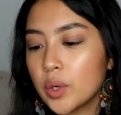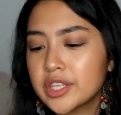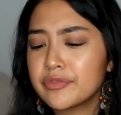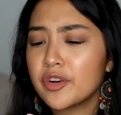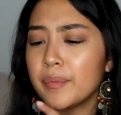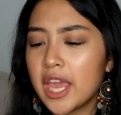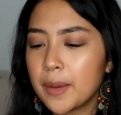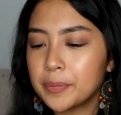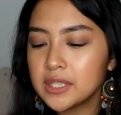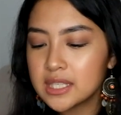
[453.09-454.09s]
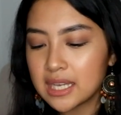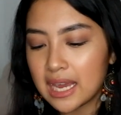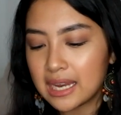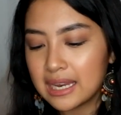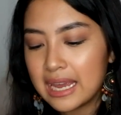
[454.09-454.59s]
So it's from
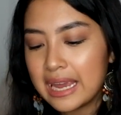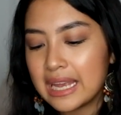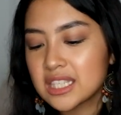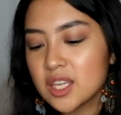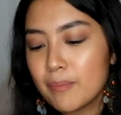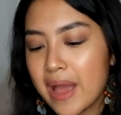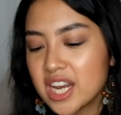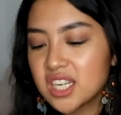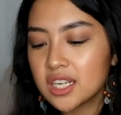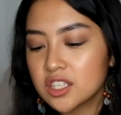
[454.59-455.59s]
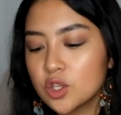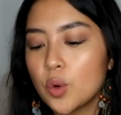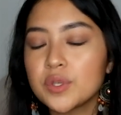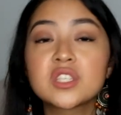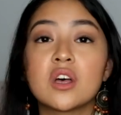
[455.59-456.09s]
Aprilskin. It's a Magic
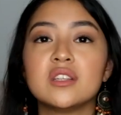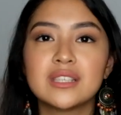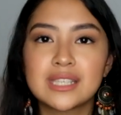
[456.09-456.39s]
Snow Sun